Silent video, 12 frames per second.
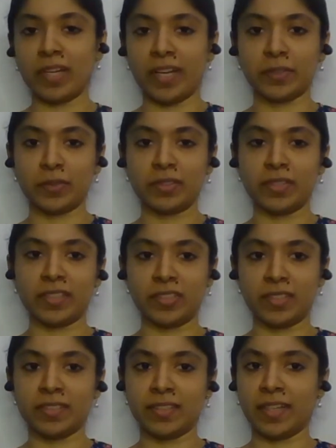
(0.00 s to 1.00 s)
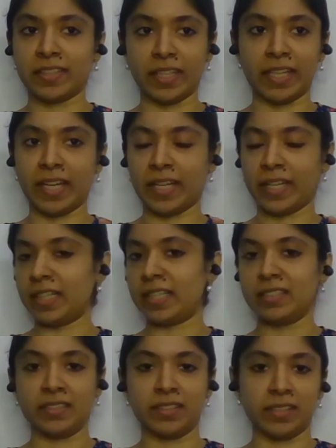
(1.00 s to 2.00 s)
like to suggest like
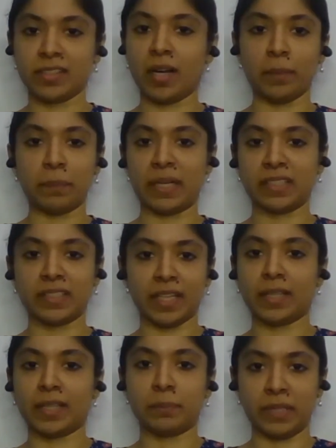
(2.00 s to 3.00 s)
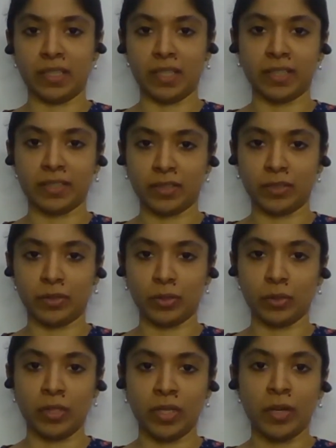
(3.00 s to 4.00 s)
listeners come and tell me like you
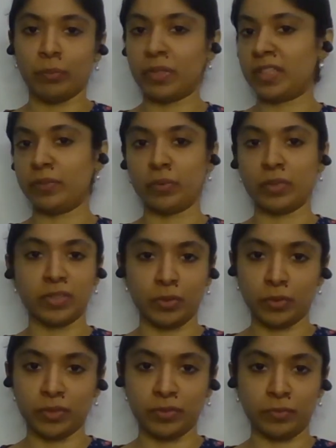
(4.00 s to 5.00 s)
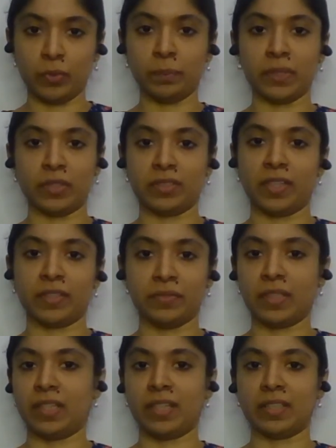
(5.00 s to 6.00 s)
know that it was useful because I
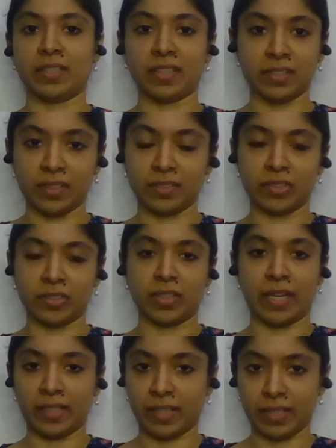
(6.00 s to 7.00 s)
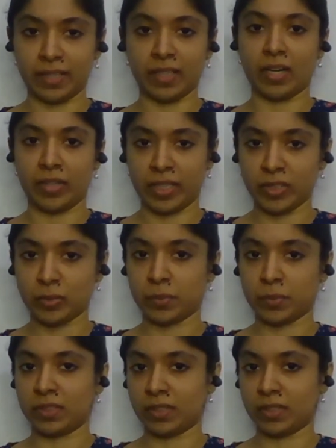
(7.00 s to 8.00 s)
feel like that's such an
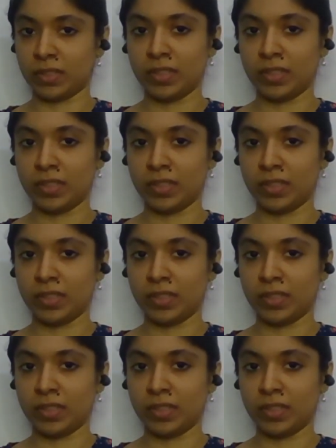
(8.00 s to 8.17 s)
encouragement